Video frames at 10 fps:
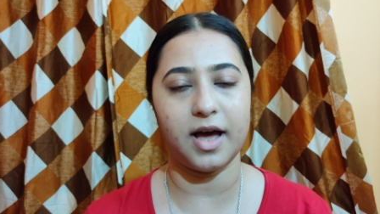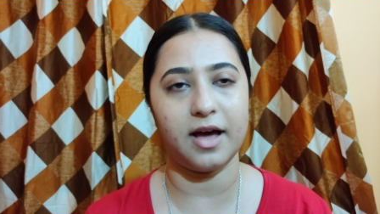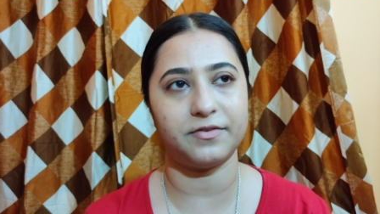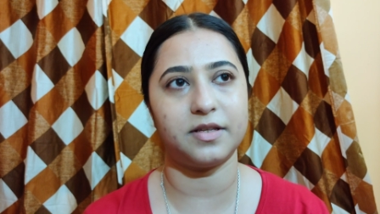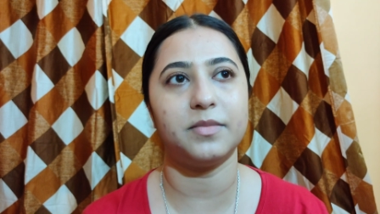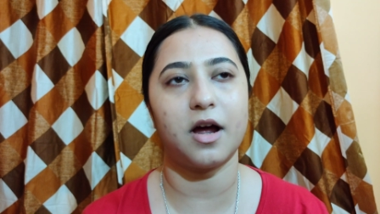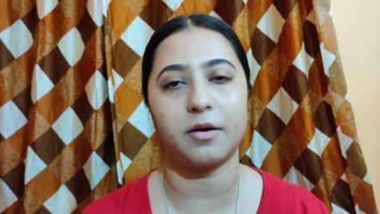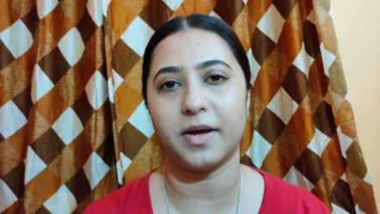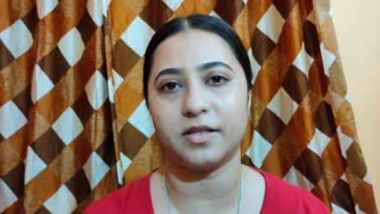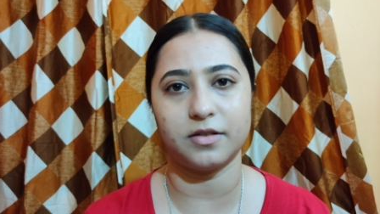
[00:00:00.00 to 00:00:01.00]
have some
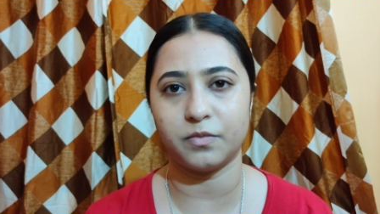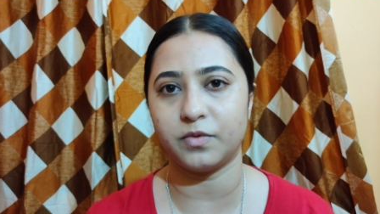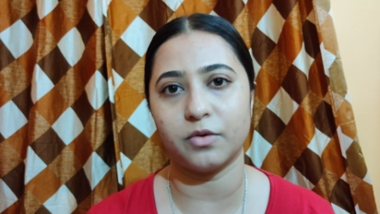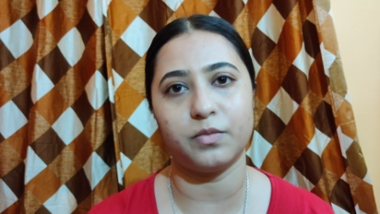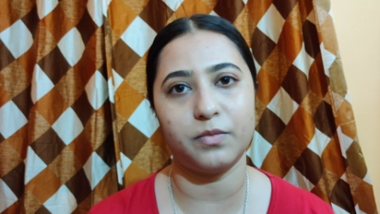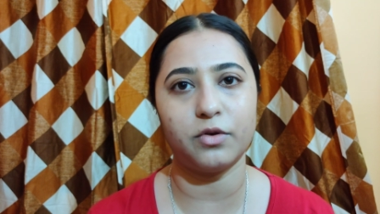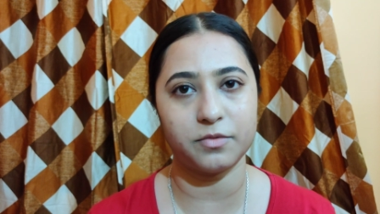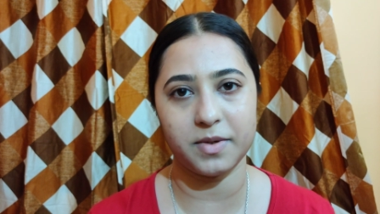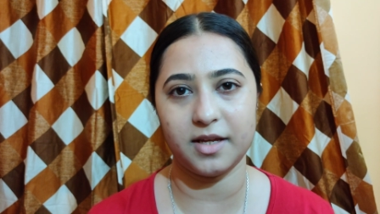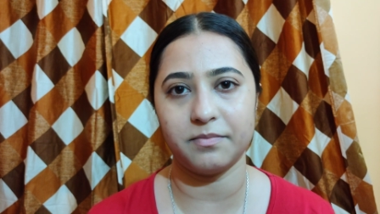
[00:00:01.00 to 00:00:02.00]
dark patches, so we
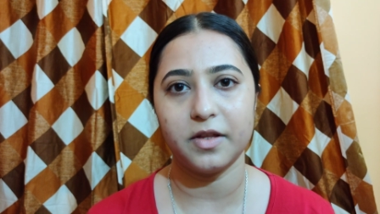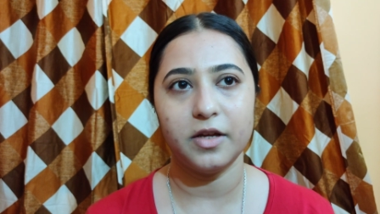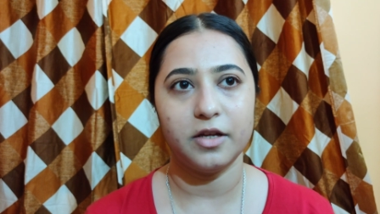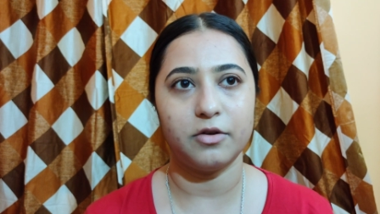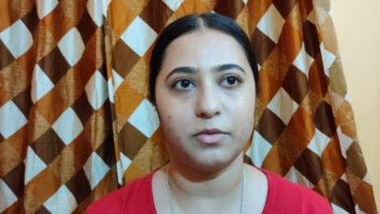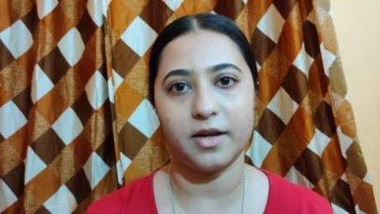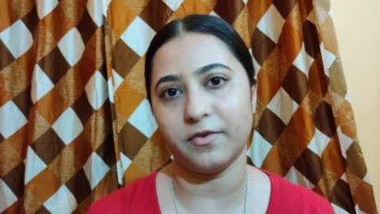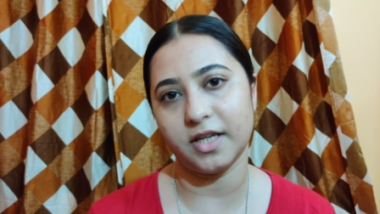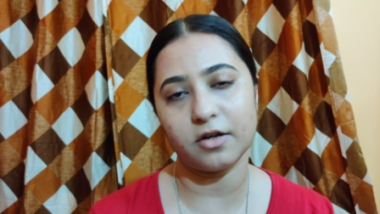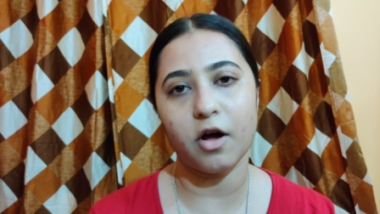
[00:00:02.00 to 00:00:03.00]
won't be, in a
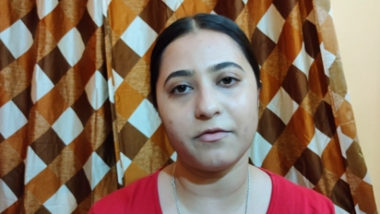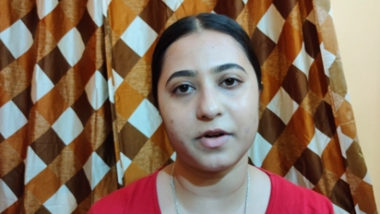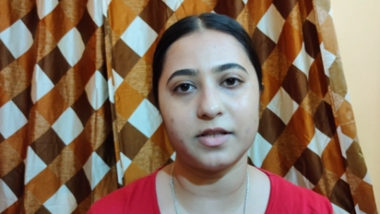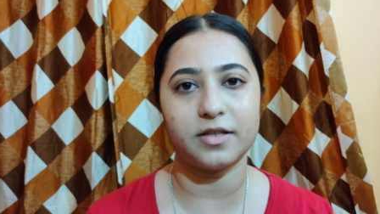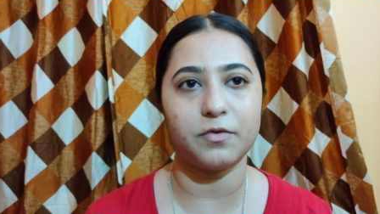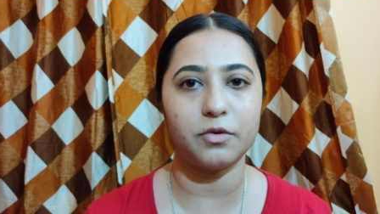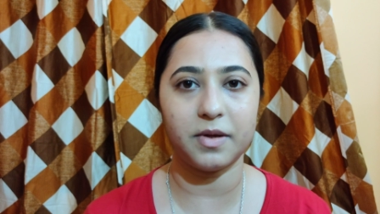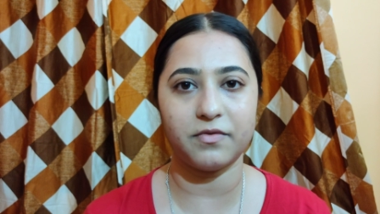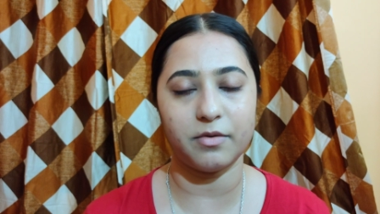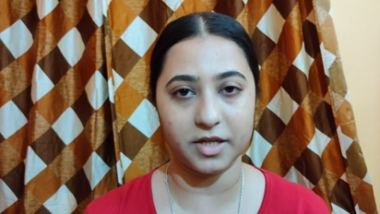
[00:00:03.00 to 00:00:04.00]
video conference it won't
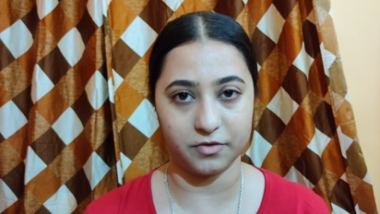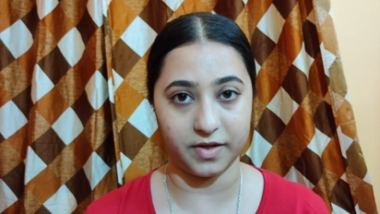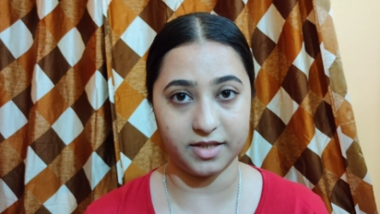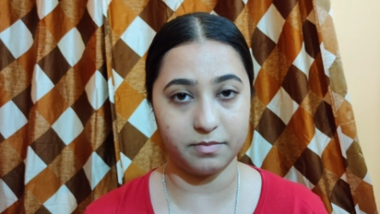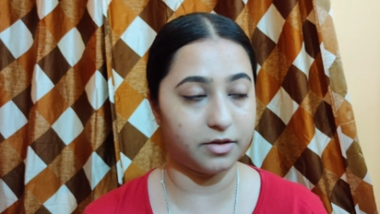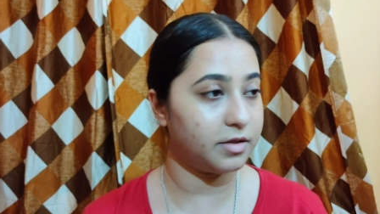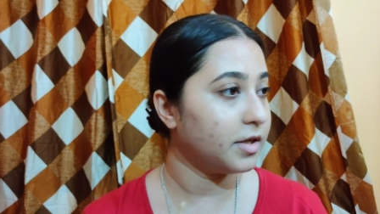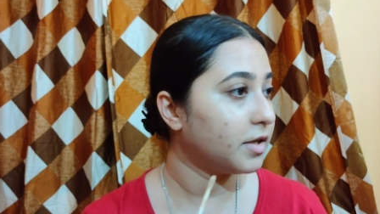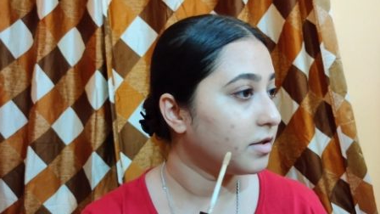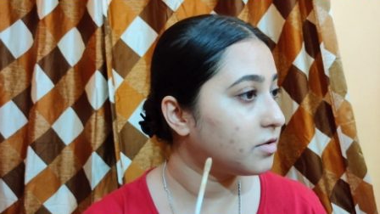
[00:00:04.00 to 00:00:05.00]
be very much visible.
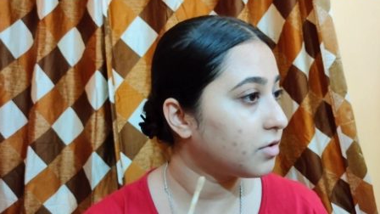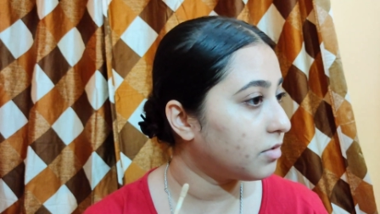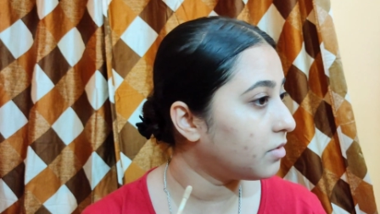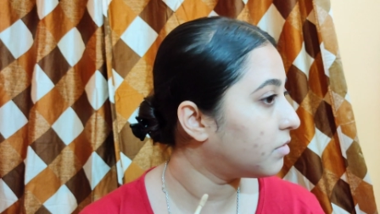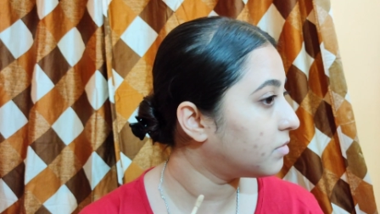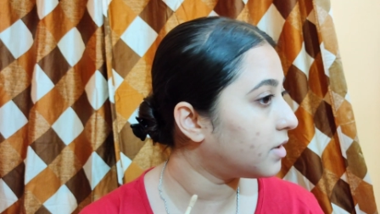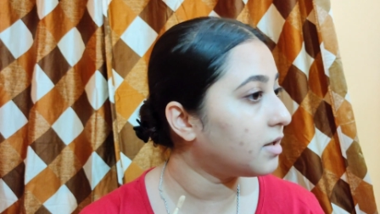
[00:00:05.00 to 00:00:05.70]
So